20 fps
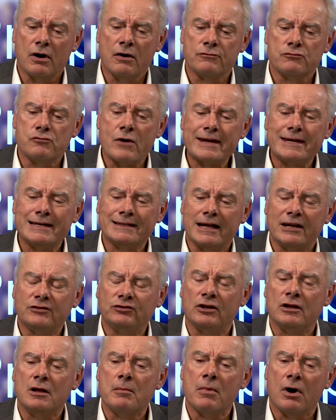
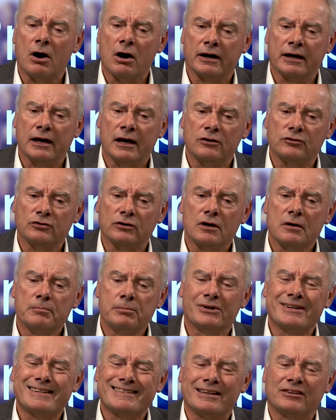regulating the market,
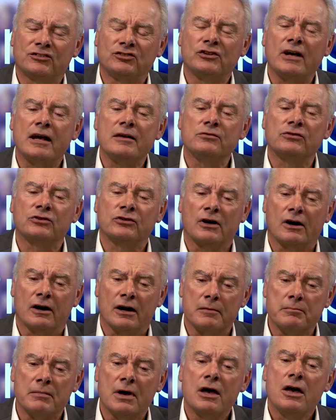but at the same
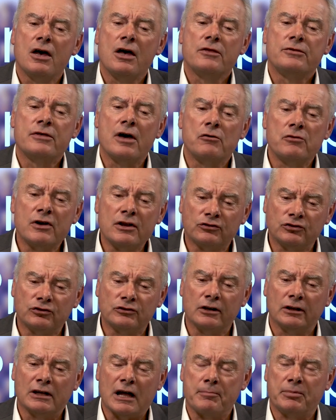time, there is
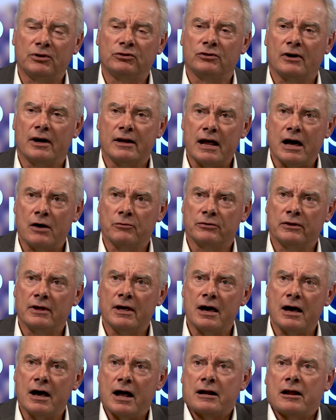still appetite out
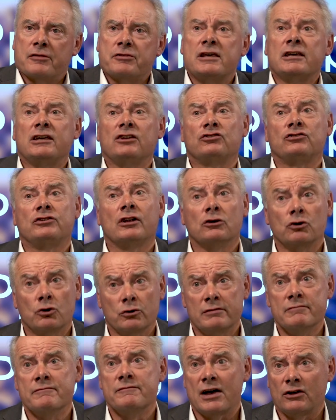there, and I think it's still a
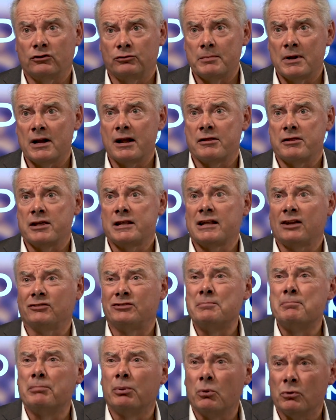good investment. I think that's
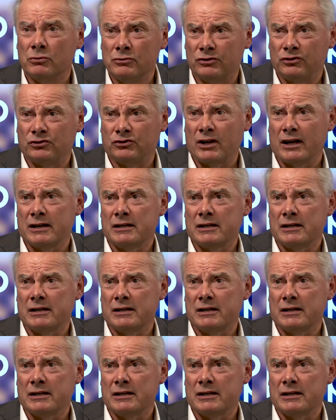important to say.